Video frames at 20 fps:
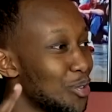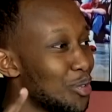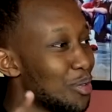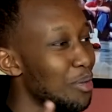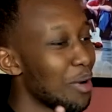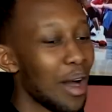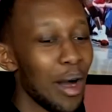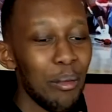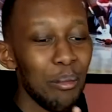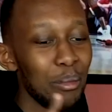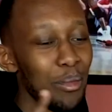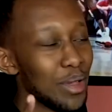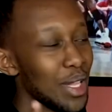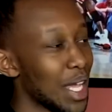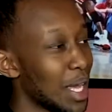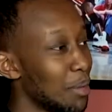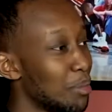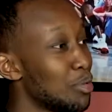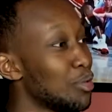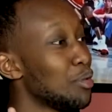Bloomer 2,
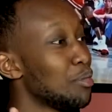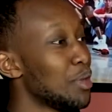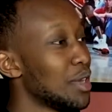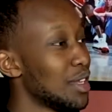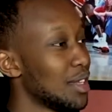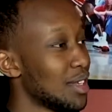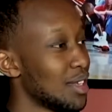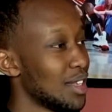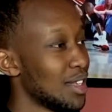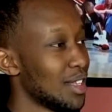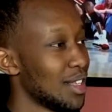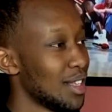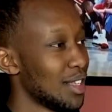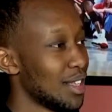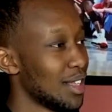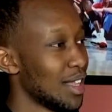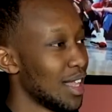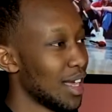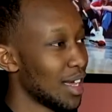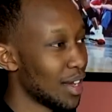I'm like blooming.
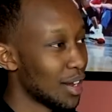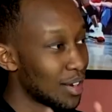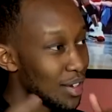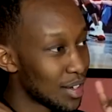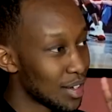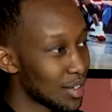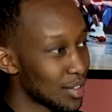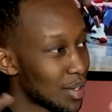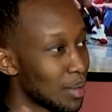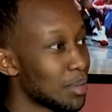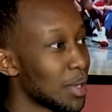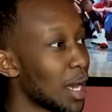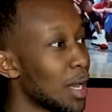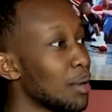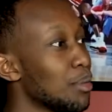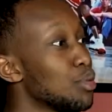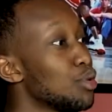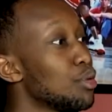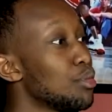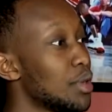Like under
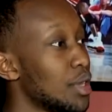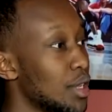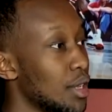subtitle.